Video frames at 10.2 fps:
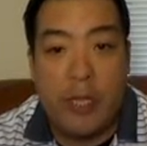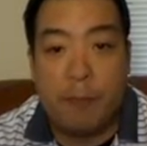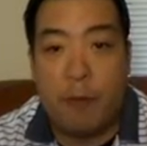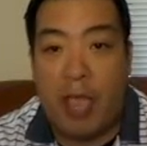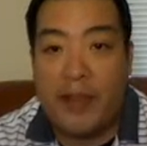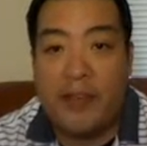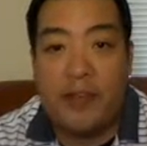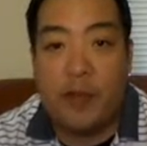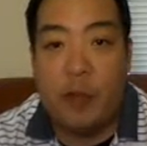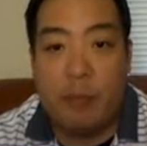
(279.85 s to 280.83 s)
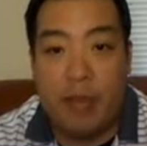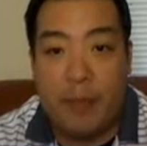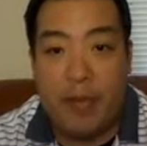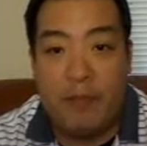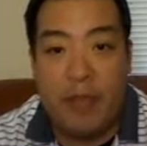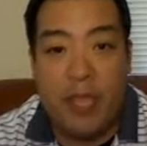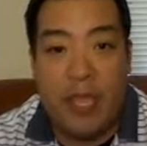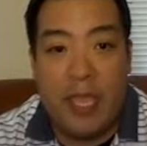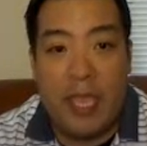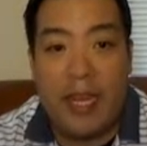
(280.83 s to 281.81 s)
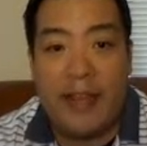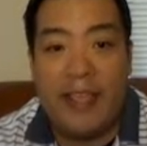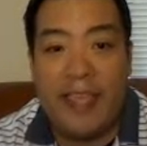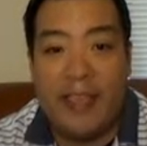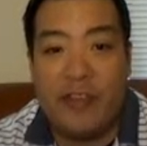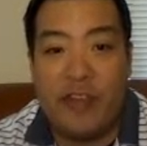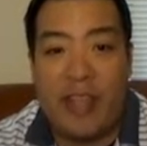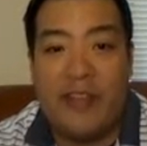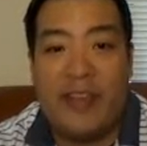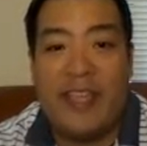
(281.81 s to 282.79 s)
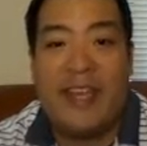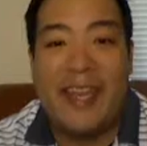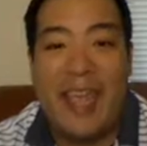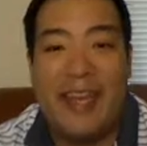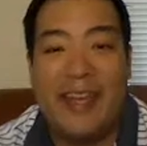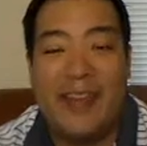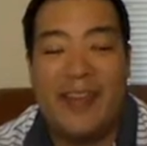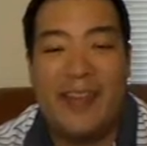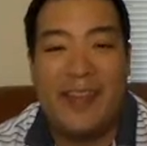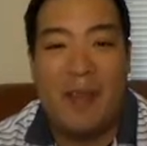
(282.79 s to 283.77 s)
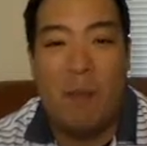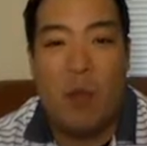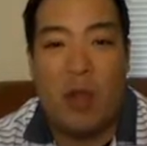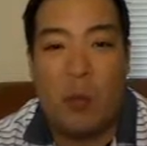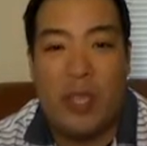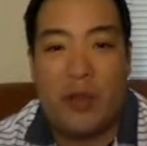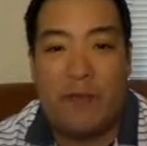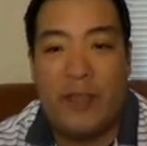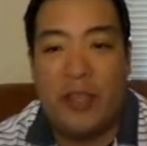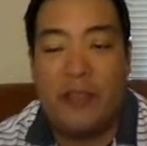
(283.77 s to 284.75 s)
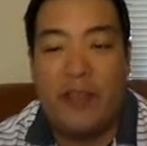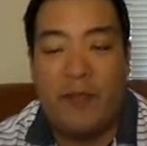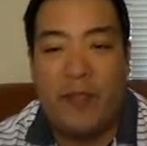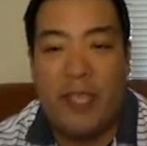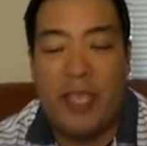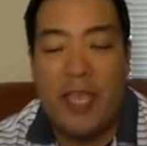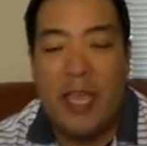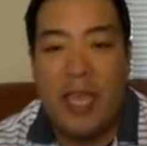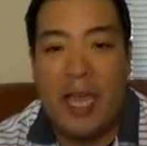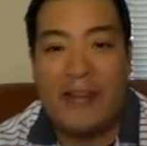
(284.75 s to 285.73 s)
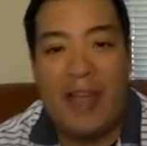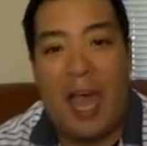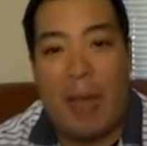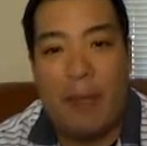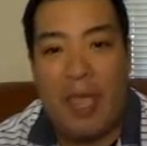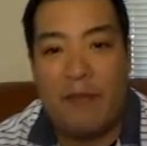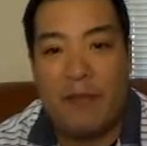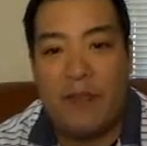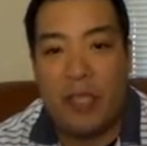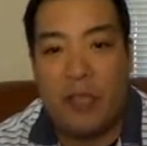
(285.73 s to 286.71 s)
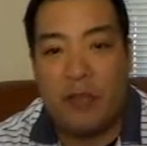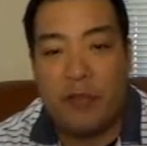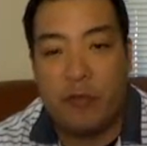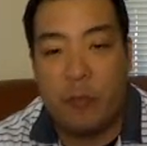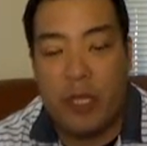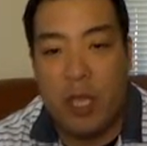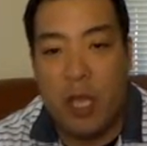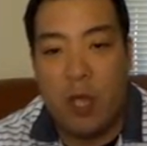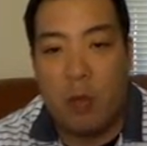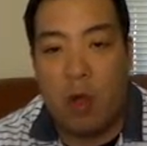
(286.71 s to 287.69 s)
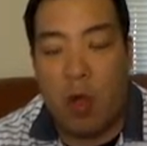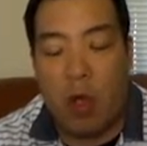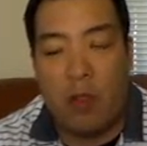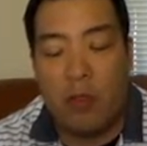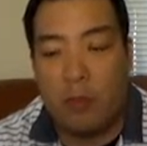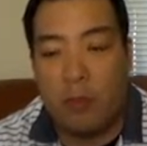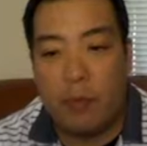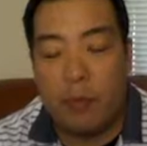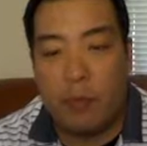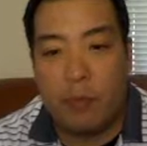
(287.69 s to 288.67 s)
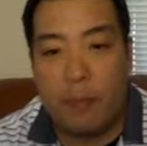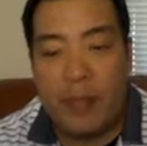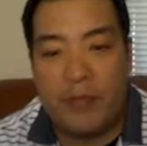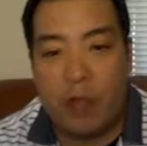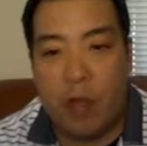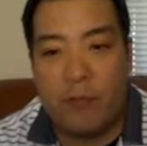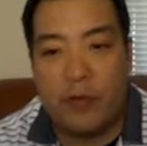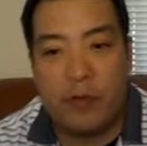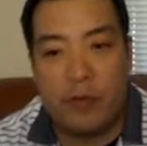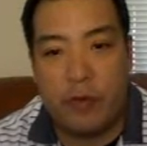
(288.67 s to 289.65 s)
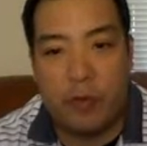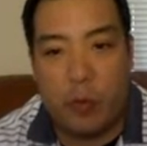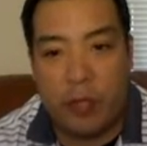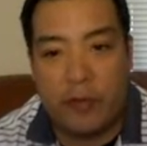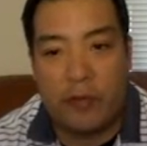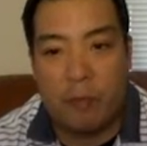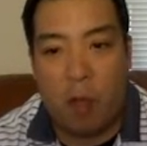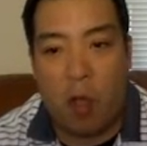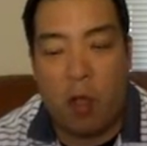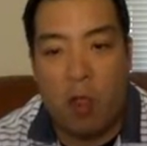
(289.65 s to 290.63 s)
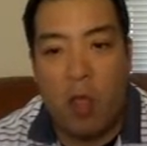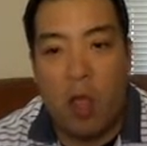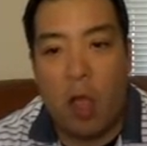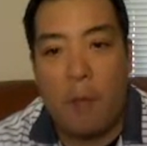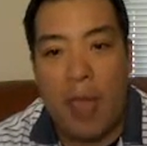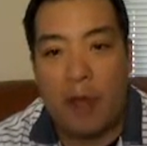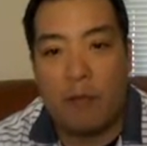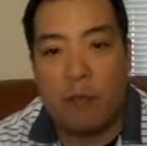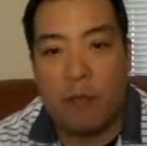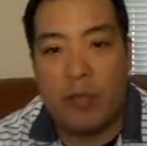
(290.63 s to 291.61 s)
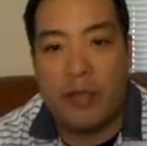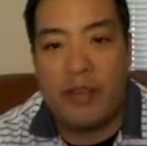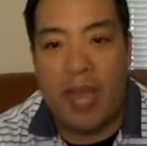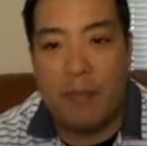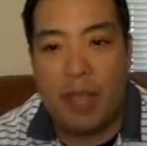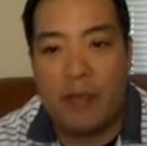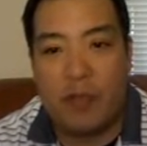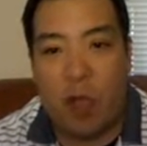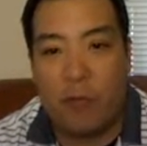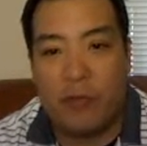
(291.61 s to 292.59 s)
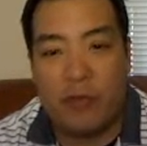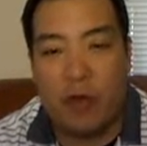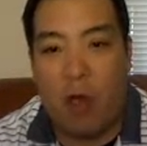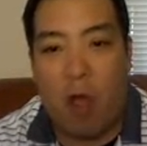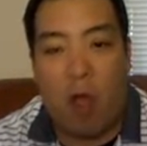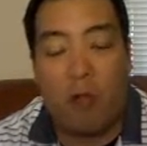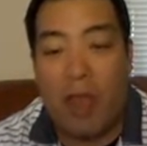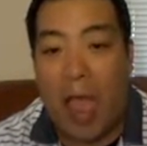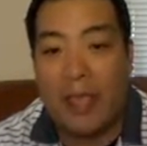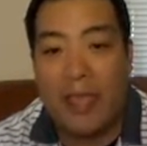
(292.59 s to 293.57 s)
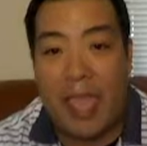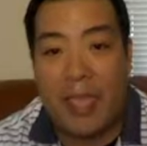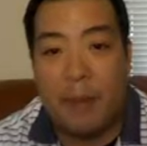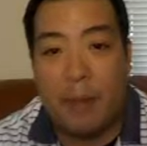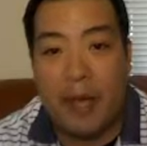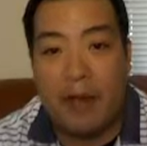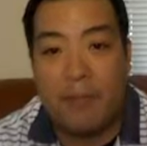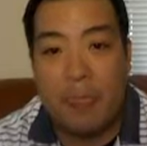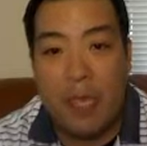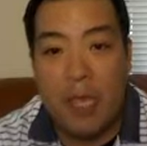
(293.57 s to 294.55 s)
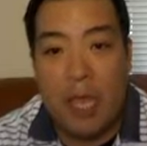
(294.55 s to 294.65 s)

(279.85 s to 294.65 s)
His price isn't too prohibitive, and I think he has a chance to contend in this somewhat weaker field. It's definitely a top-heavy field this week where all the best golfers, there's only a small amount of really top-notch golfers, and they're all 9K and above.